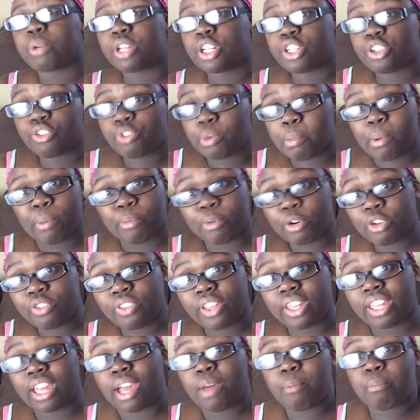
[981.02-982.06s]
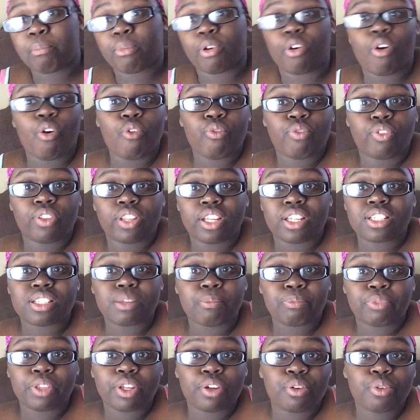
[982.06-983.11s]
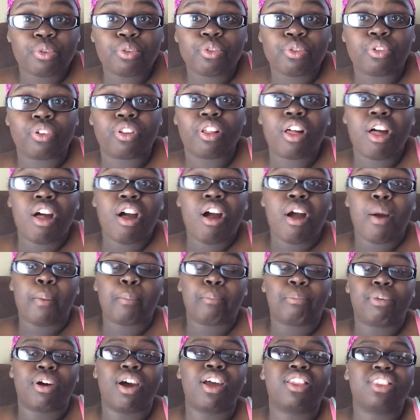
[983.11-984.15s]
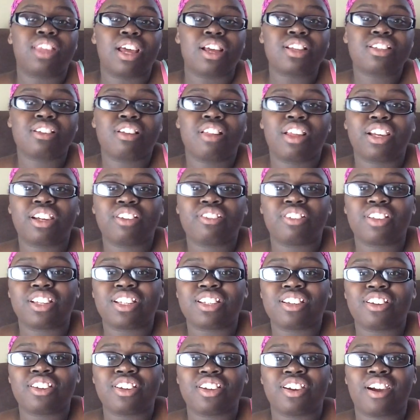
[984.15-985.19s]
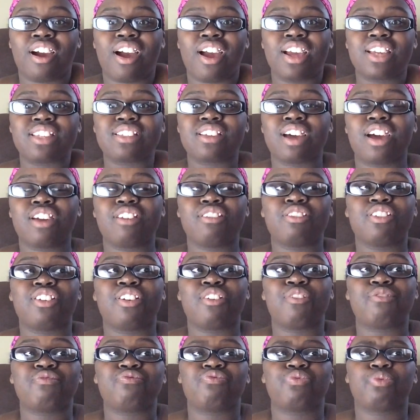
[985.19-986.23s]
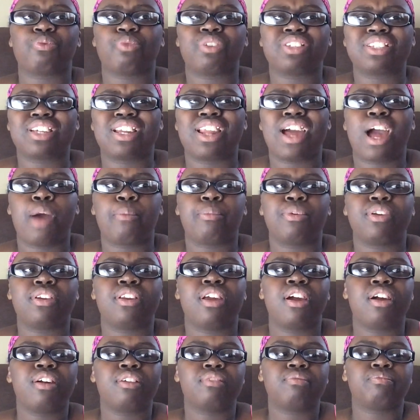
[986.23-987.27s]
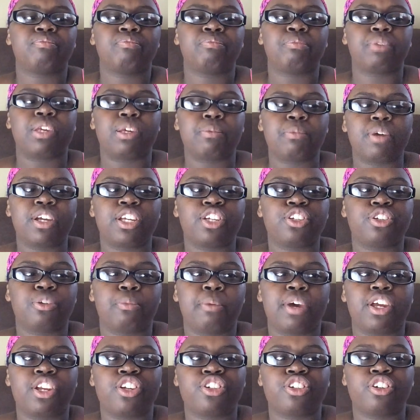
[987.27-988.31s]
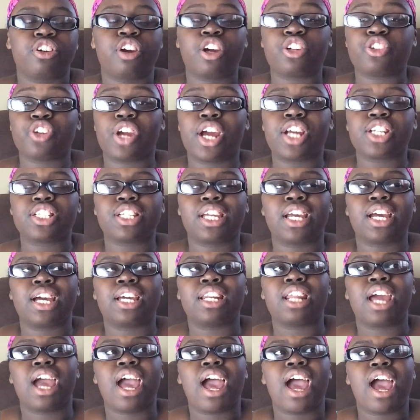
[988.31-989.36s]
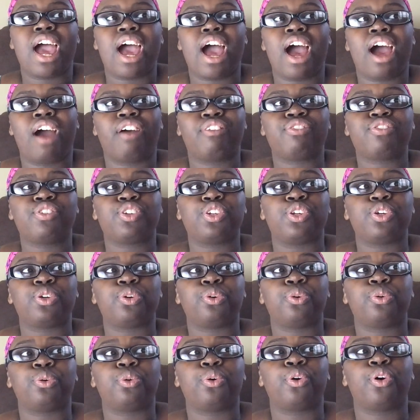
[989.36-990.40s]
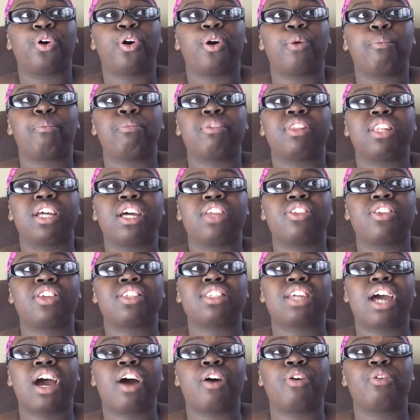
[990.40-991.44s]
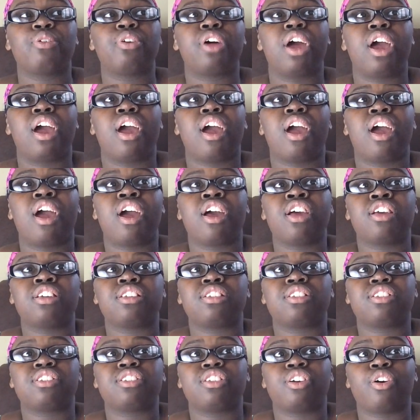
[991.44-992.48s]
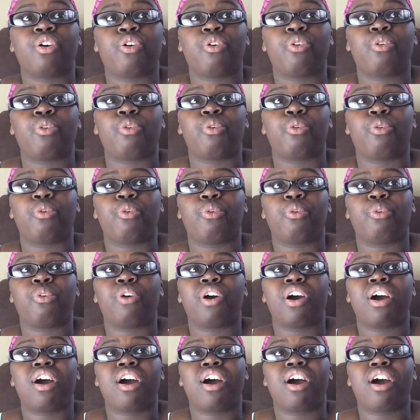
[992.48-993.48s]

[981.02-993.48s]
gonna do for my birthday yet, but hopefully something cool. But that's all I can really tell you guys. I don't know what's gonna happen. Me and my YouTube manager, a trash can, have to plan this out. So